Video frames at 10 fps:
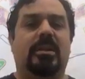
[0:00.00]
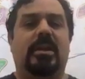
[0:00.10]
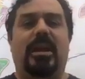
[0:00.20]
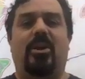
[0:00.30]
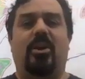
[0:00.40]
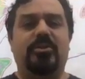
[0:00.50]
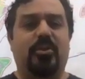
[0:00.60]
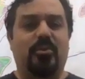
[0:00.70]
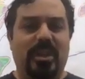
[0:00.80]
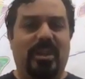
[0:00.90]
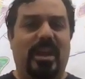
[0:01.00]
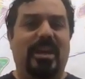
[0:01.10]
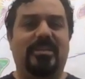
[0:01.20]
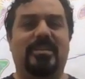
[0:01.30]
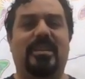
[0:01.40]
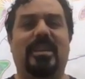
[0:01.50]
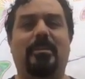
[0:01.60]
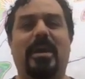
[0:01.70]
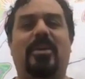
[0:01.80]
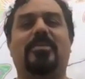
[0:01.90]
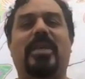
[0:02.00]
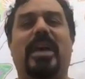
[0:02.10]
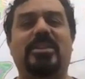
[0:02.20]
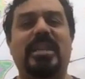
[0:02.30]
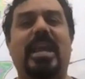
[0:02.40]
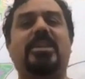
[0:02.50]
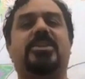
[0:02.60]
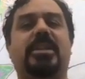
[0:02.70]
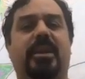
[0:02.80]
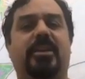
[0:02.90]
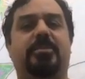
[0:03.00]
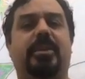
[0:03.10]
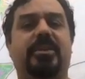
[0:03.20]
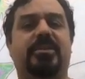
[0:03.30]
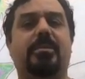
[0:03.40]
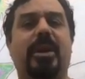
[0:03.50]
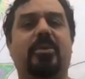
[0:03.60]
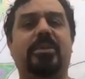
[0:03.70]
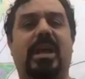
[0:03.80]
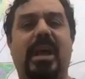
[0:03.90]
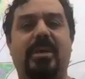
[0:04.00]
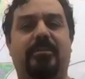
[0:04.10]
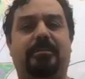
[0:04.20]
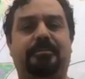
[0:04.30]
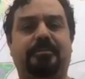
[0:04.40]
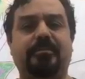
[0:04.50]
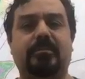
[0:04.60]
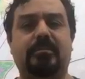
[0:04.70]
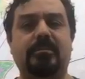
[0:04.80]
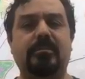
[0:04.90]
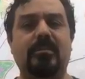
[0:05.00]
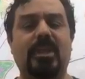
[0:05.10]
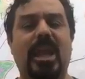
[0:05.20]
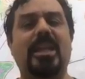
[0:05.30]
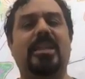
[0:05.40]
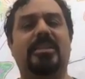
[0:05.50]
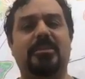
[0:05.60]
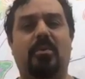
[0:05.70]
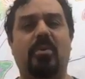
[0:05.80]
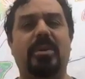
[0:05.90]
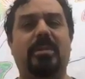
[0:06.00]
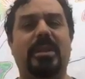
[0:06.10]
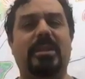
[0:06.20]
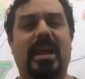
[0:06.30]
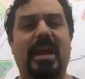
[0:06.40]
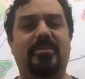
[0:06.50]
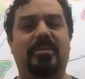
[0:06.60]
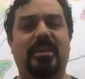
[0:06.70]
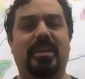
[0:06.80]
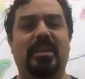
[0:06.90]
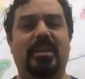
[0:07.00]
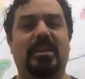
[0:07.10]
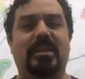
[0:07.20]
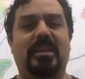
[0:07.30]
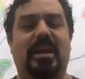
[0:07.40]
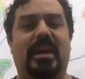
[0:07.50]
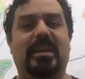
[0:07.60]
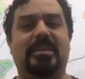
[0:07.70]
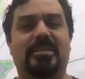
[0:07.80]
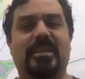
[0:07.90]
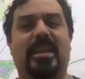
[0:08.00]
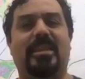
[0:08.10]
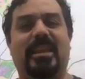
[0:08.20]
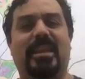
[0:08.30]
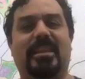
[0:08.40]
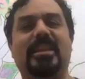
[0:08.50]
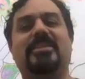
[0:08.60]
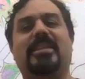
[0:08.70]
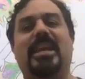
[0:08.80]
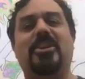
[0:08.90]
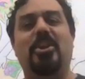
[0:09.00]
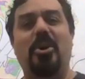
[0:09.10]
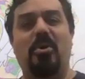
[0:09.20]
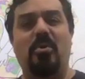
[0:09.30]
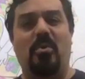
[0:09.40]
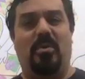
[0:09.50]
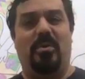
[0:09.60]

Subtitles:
I also realized the amount of agitation I experienced in my own life. And at this point in my life, I can say that at least I know